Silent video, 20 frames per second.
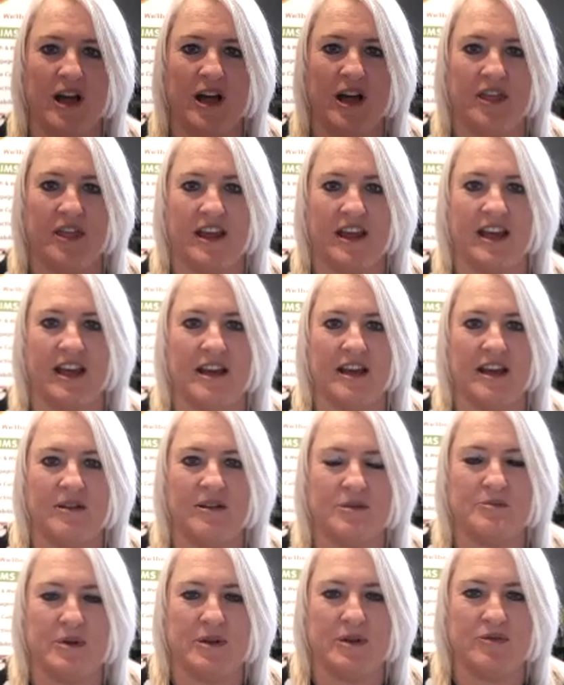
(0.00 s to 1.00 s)
I think it
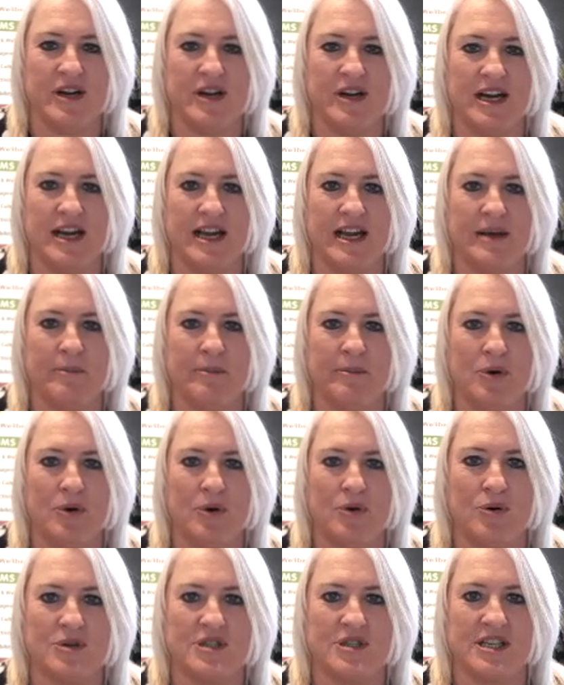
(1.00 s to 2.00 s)
would be really
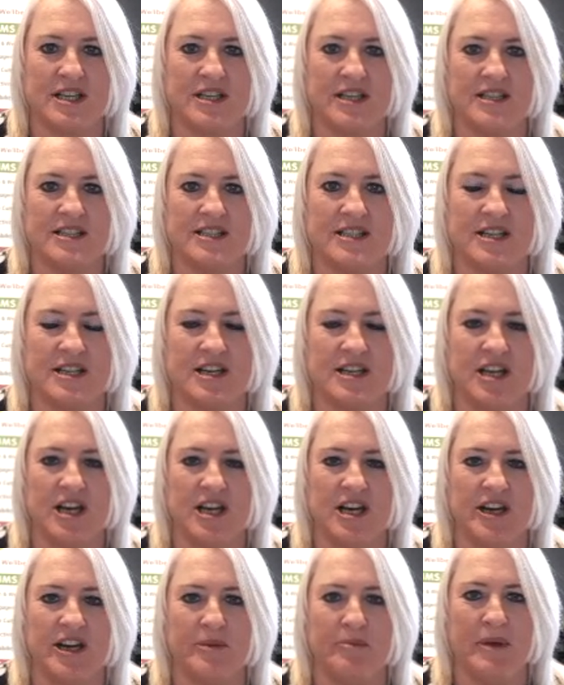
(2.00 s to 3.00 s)
important to
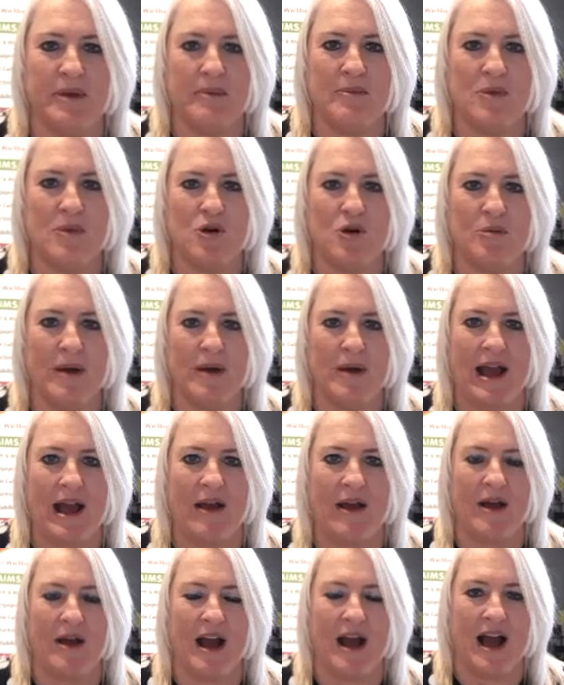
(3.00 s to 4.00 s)
learn a bit more about
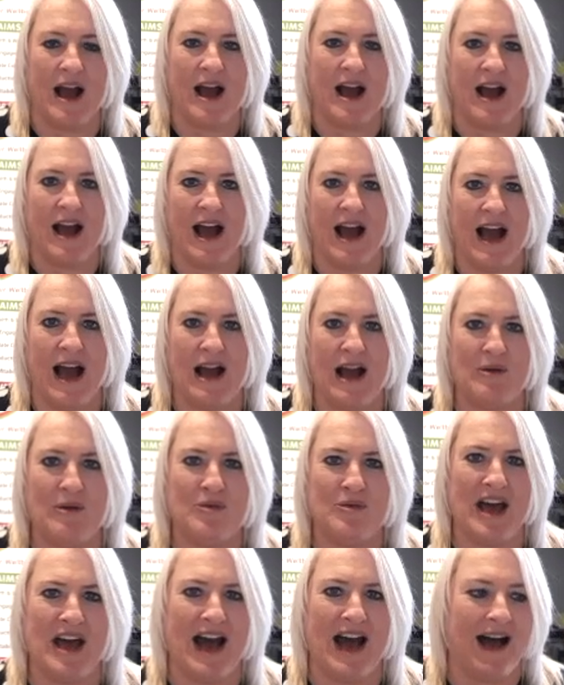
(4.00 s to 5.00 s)
how
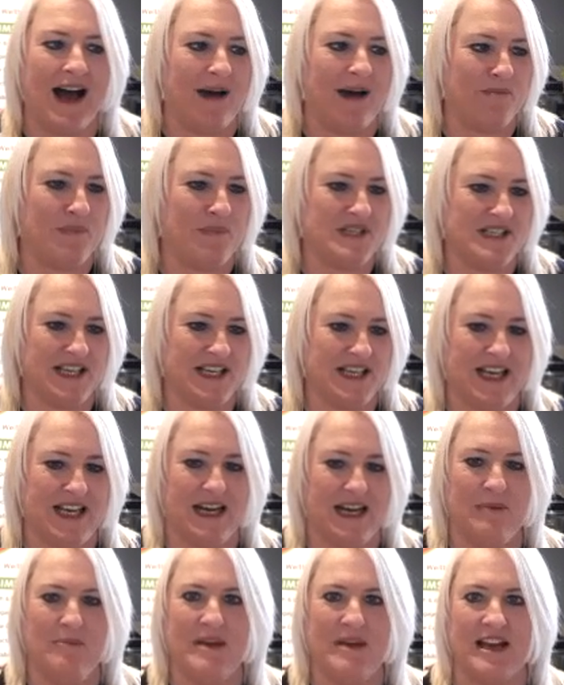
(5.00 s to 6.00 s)
that
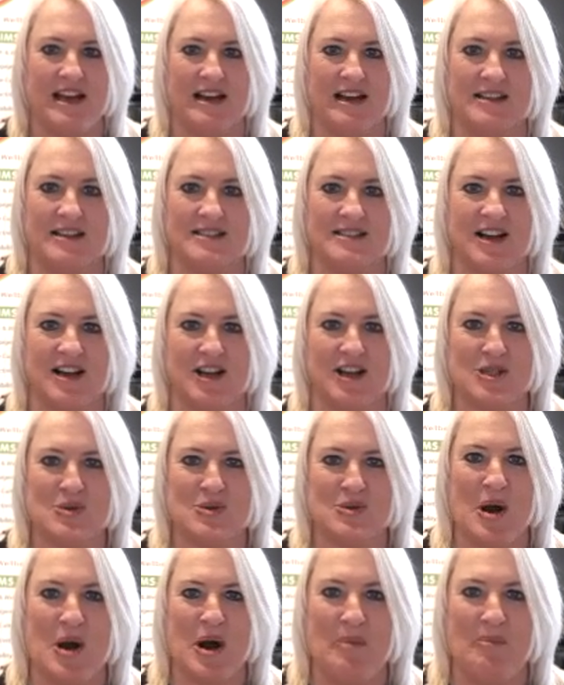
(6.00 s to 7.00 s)
particular meal has got
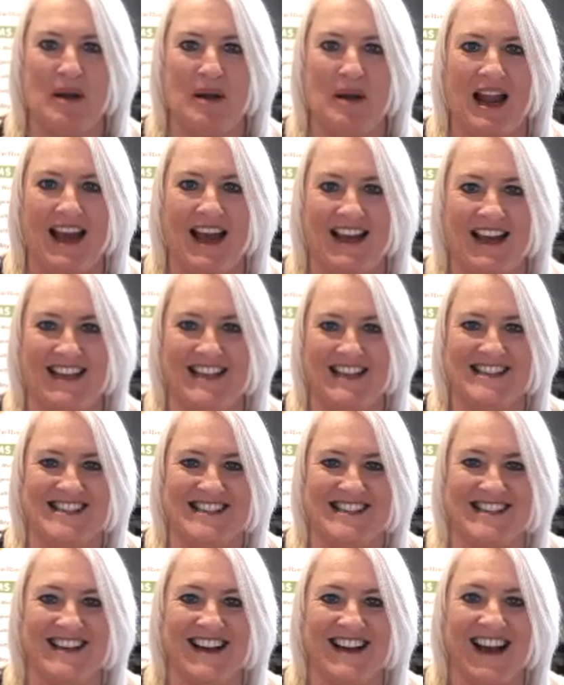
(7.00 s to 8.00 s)
to our
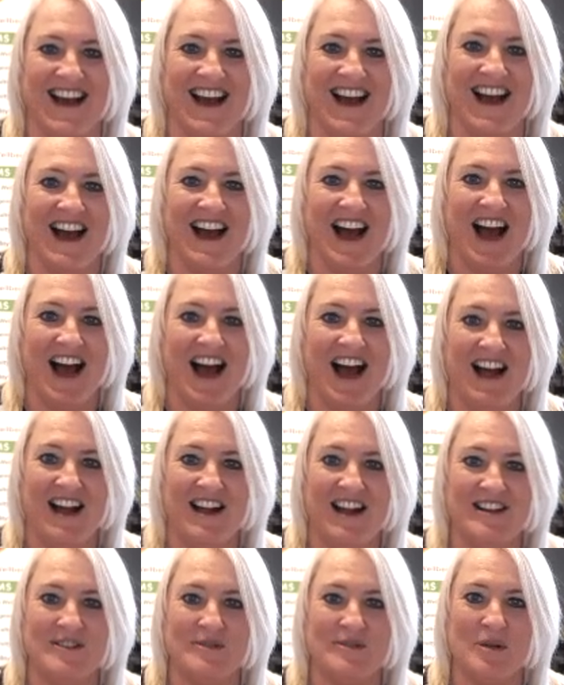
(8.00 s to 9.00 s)
plate,
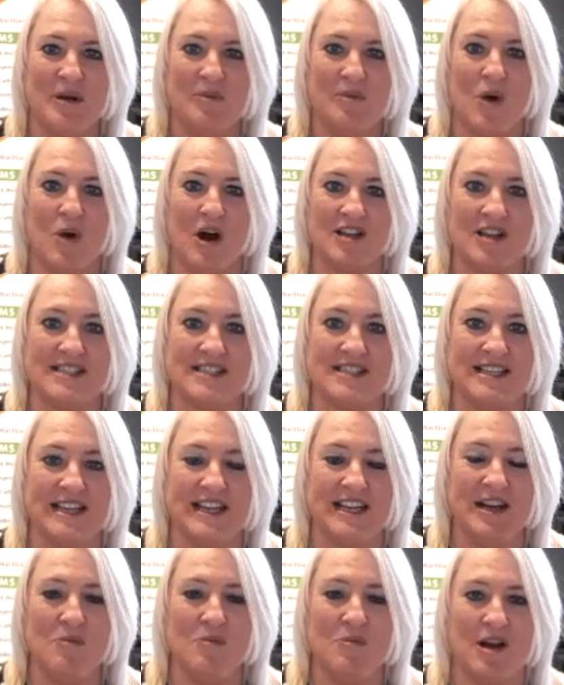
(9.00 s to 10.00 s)
and what's in
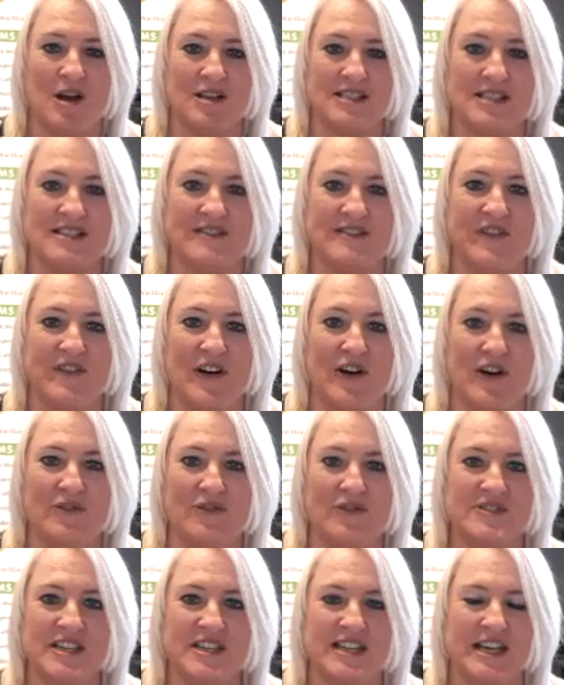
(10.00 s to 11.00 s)
it and what's
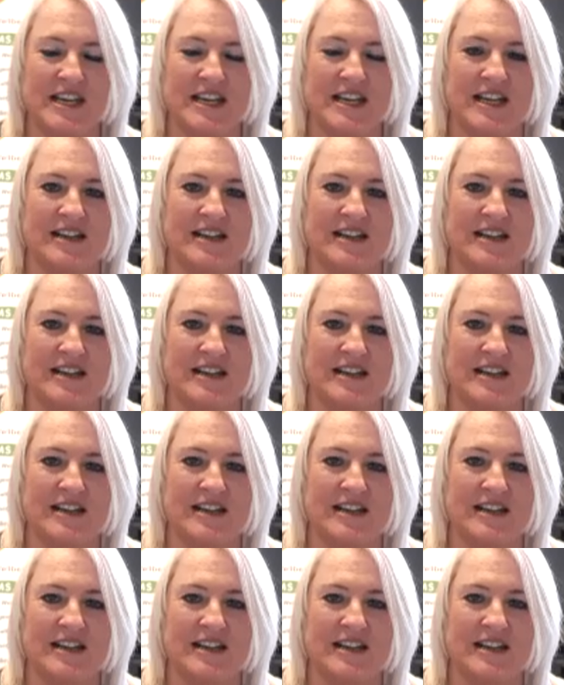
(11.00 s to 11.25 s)
involved in it.